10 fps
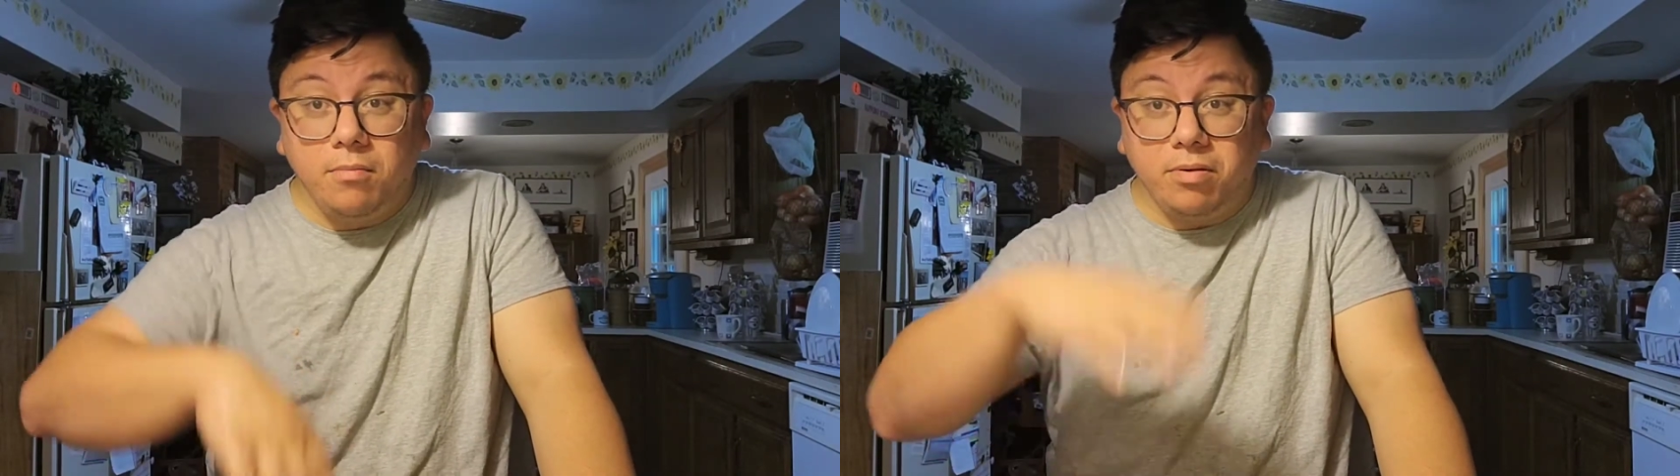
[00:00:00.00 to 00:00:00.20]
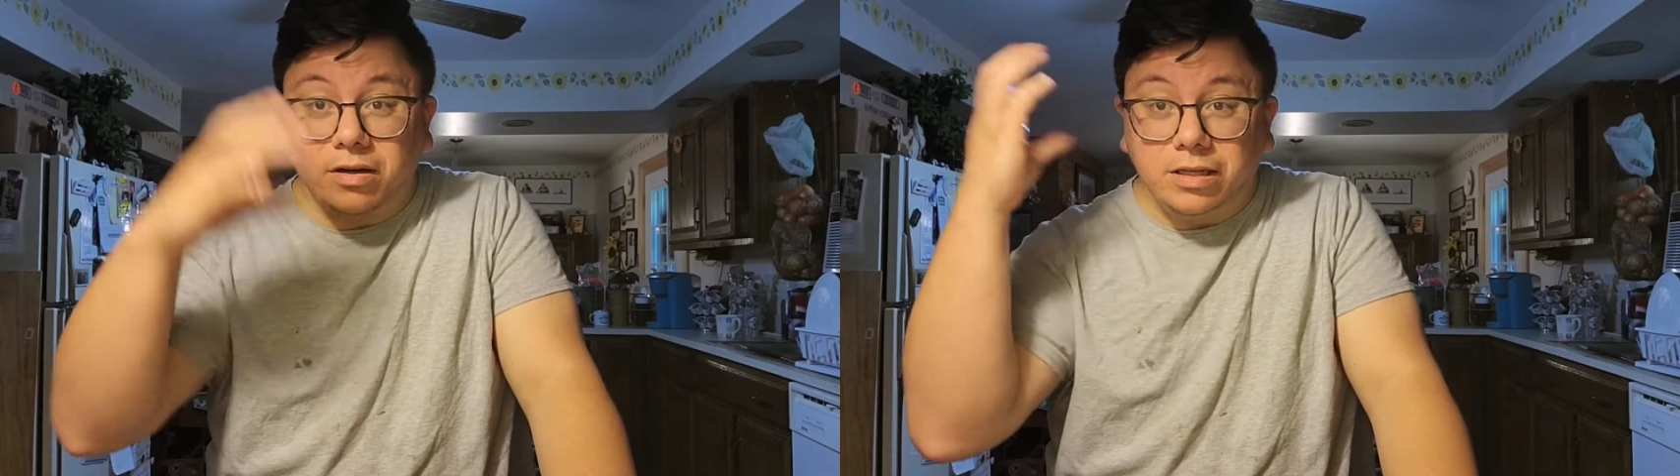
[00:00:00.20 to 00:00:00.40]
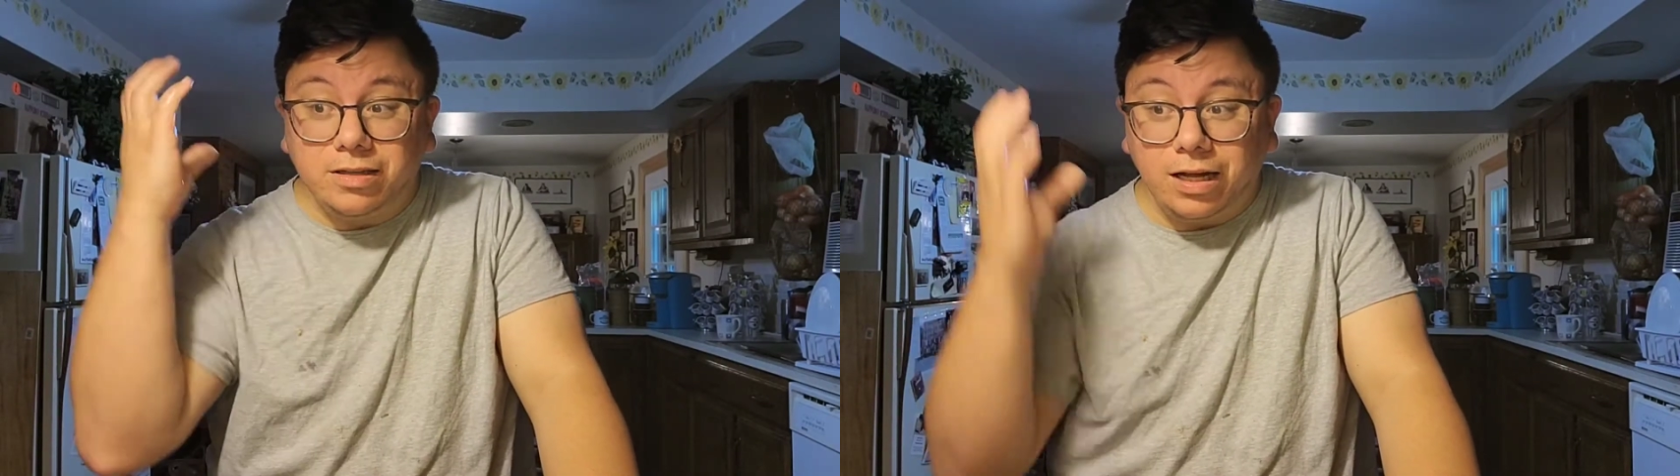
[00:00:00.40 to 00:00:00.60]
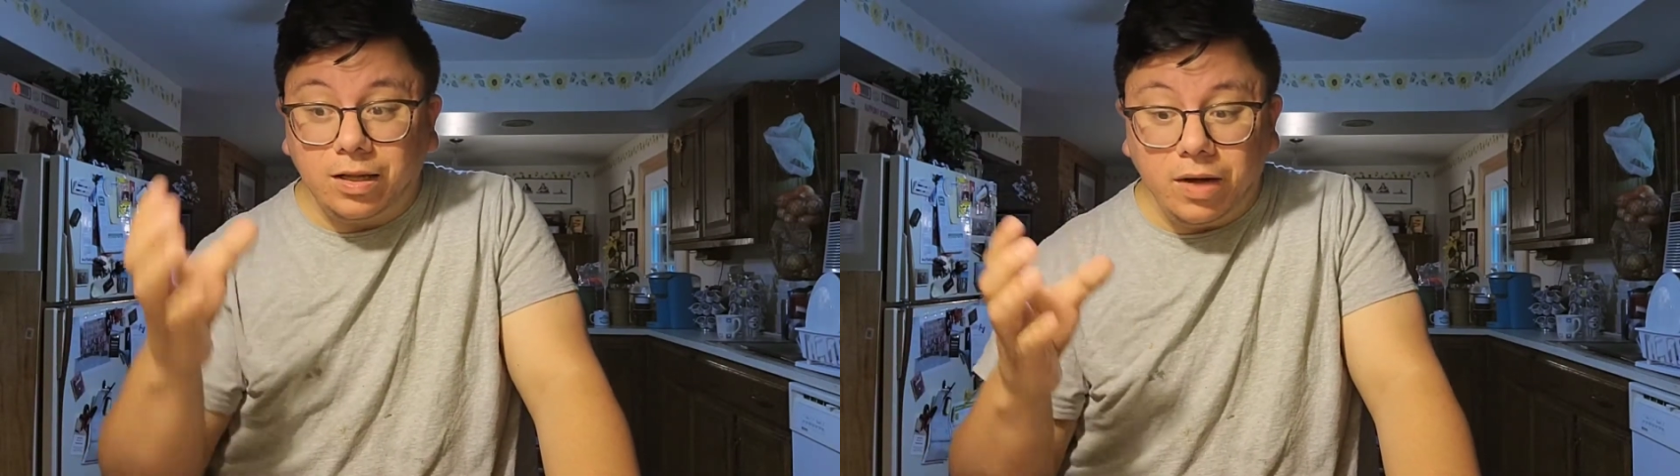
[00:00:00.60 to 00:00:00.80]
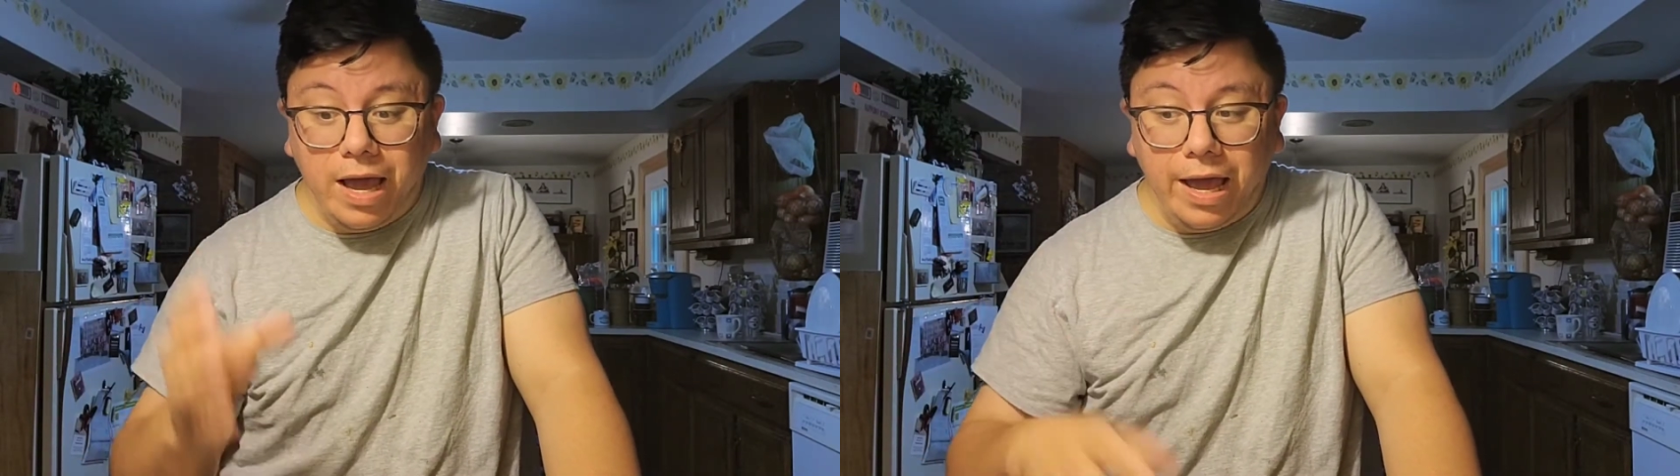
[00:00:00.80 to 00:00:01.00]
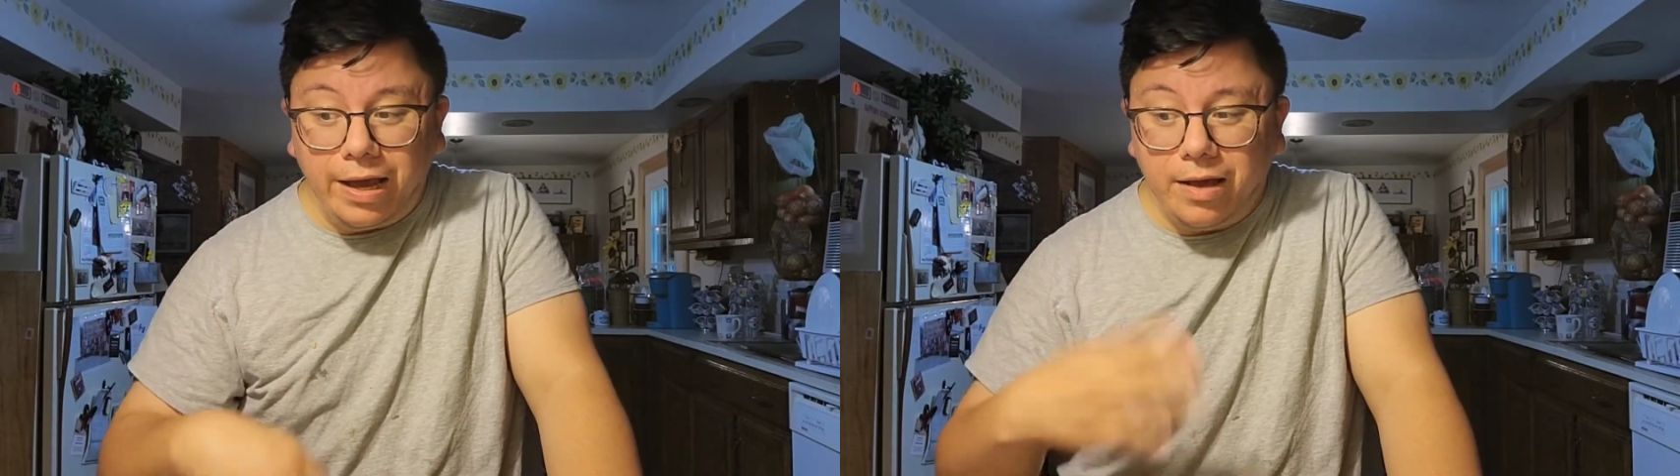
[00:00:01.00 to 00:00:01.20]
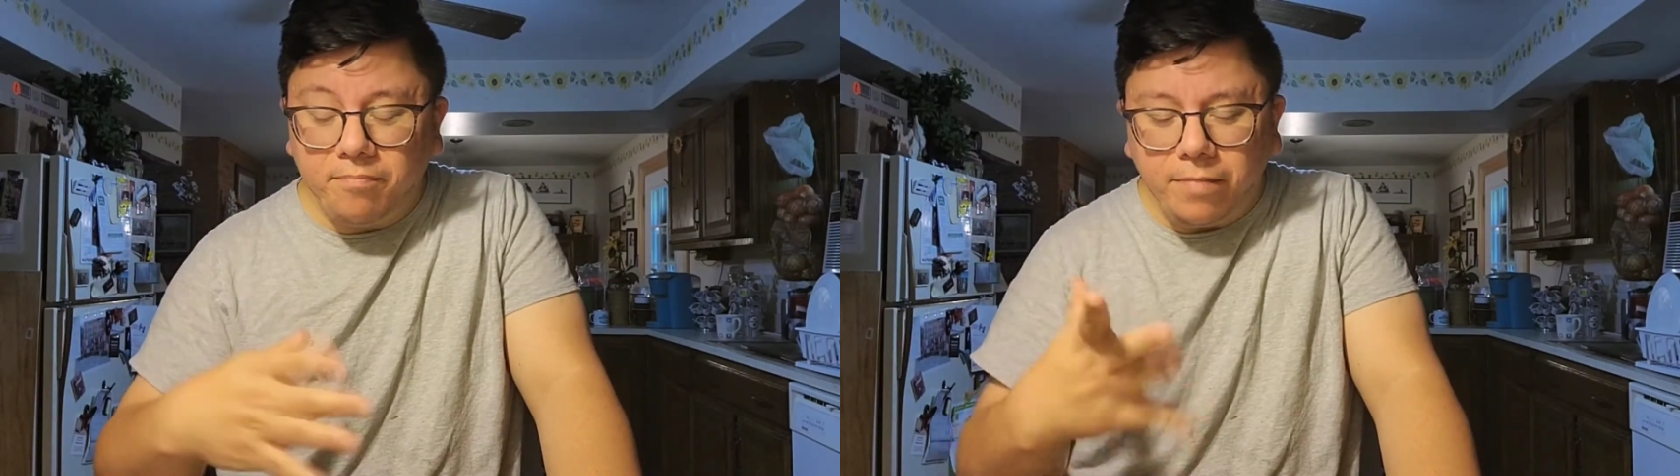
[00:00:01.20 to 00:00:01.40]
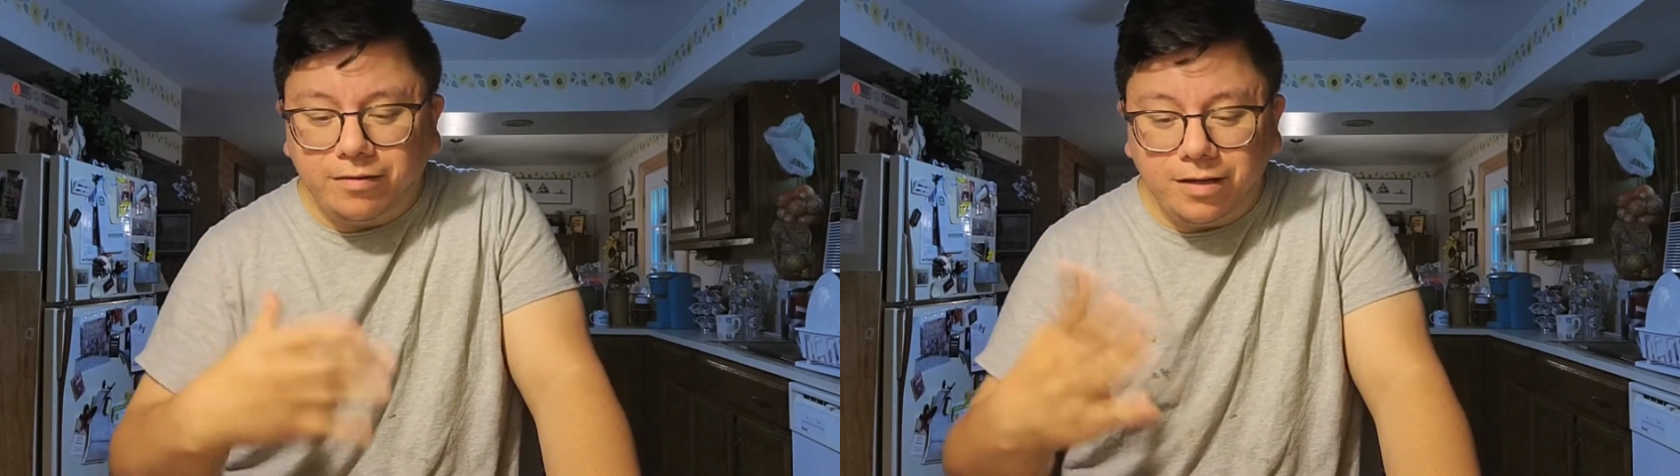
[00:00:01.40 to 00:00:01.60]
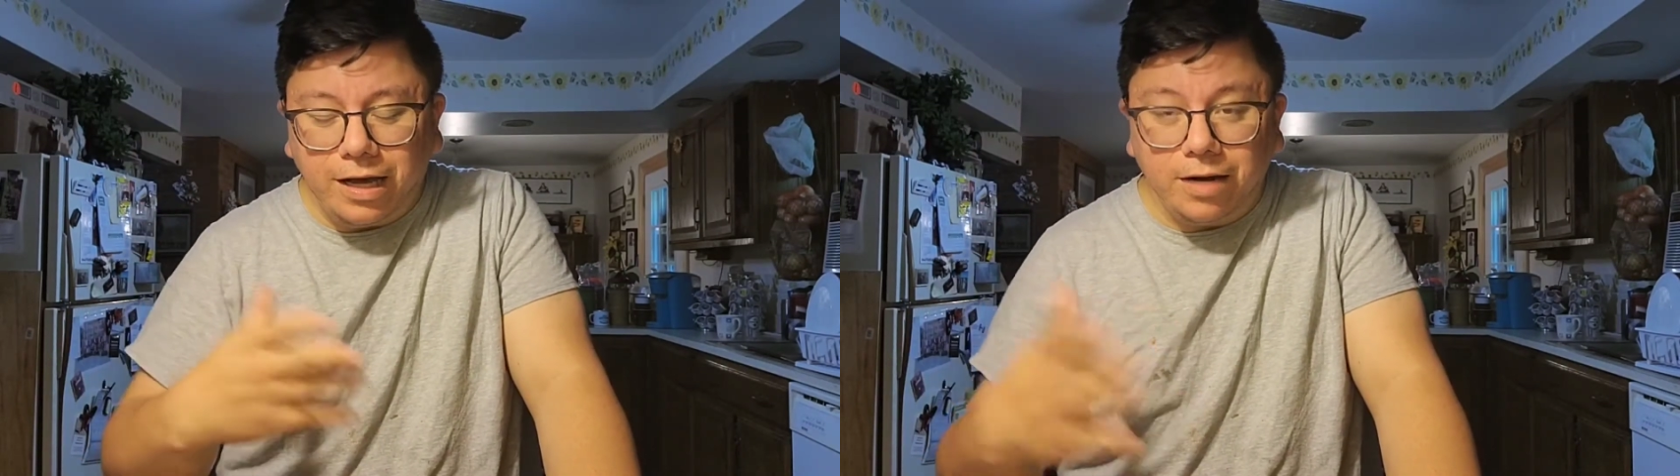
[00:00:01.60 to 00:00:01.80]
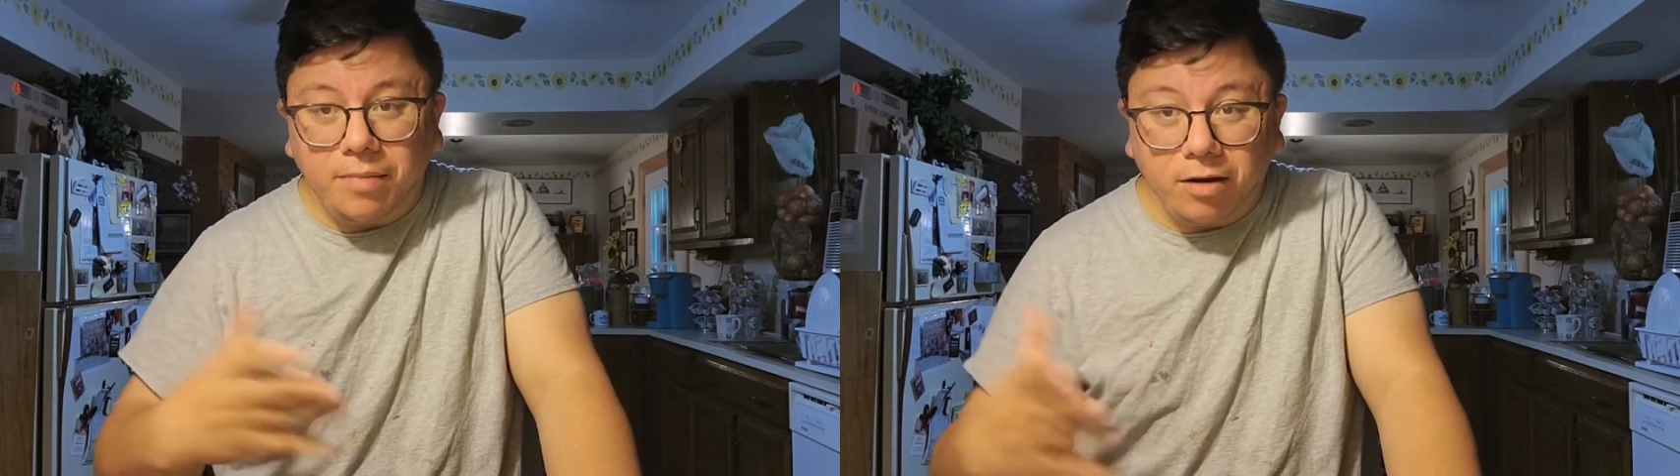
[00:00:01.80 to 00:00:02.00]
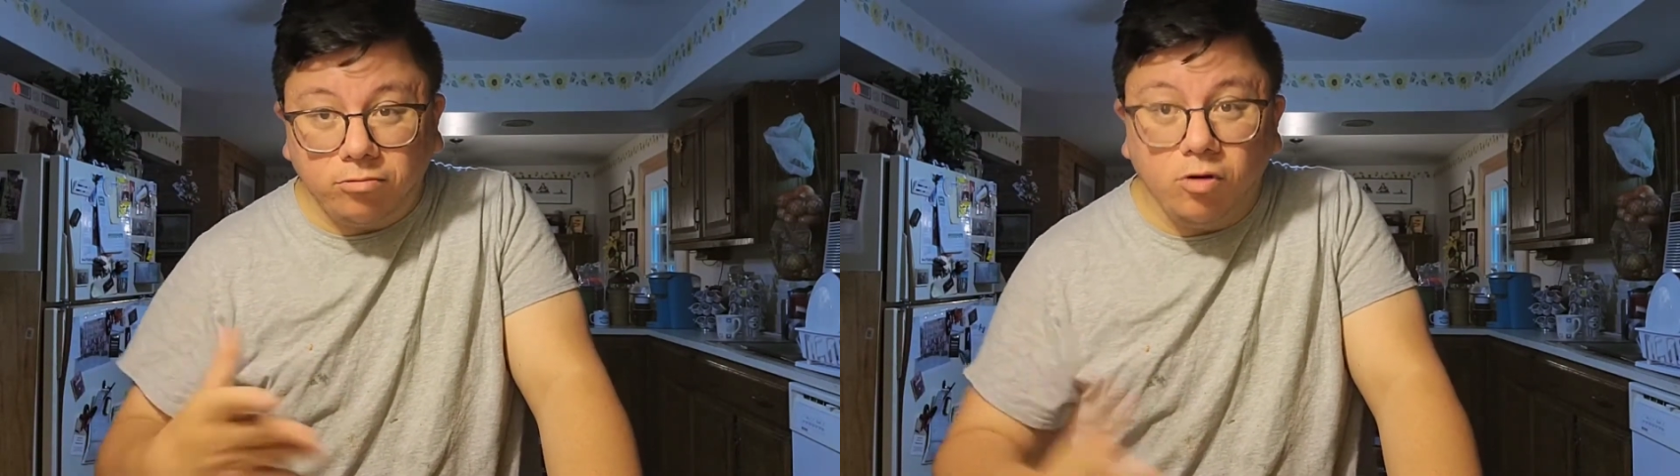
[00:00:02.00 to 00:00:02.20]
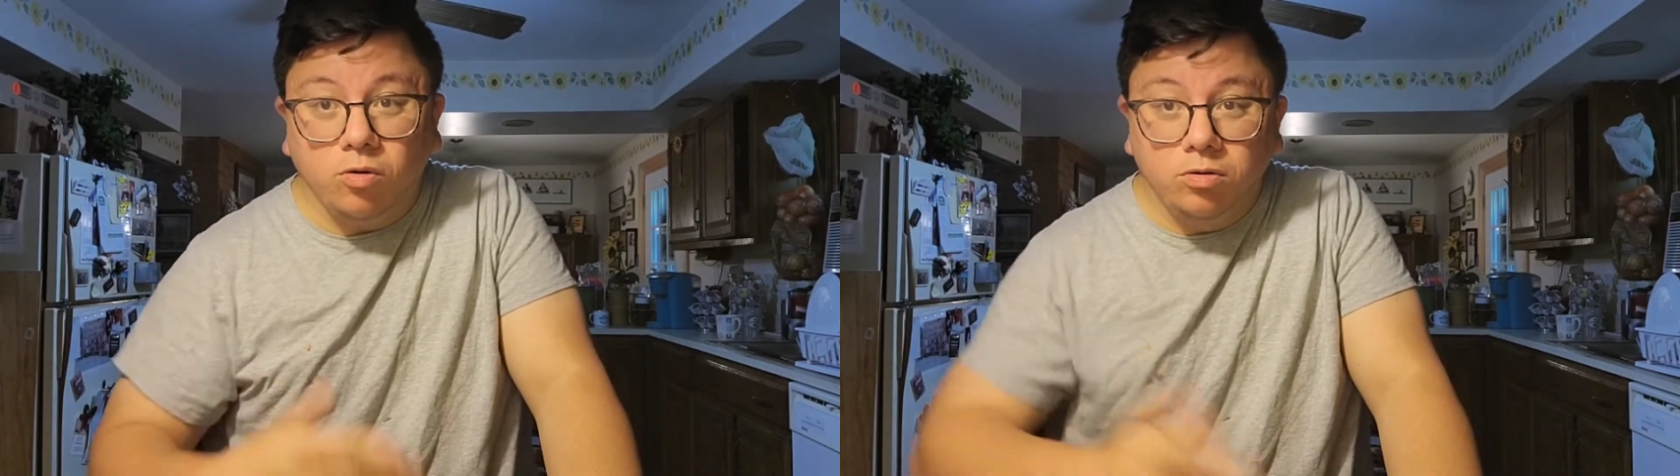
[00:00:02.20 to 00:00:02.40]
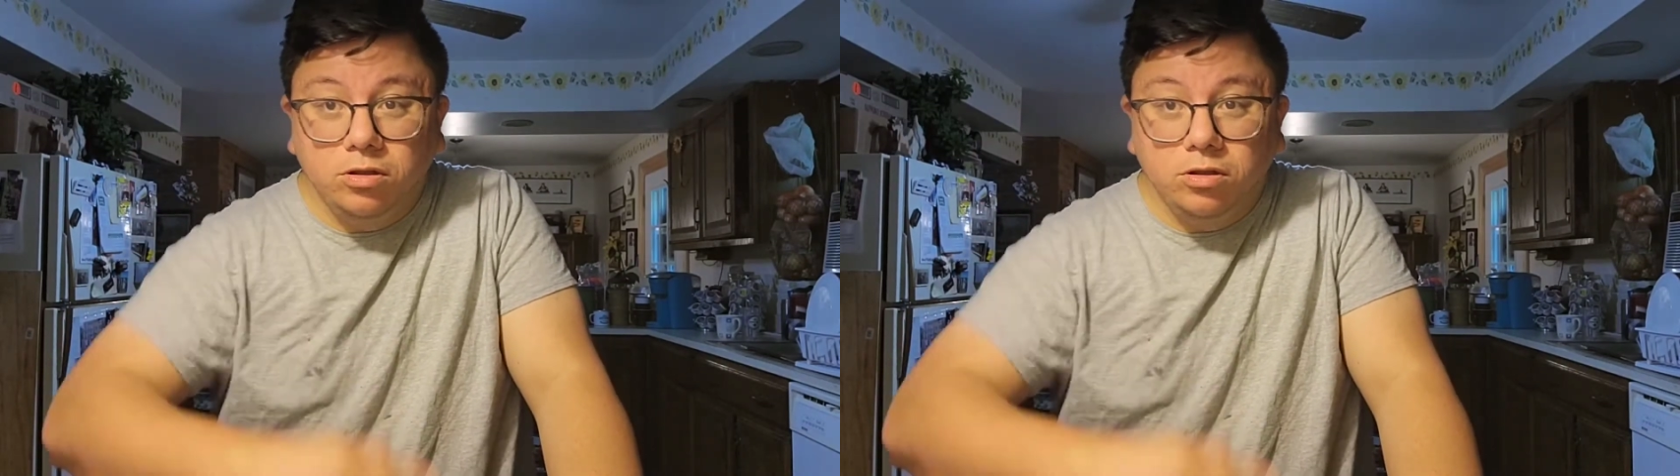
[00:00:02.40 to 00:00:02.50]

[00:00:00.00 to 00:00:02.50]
we're going to take a little egg, mix it together, make a roux,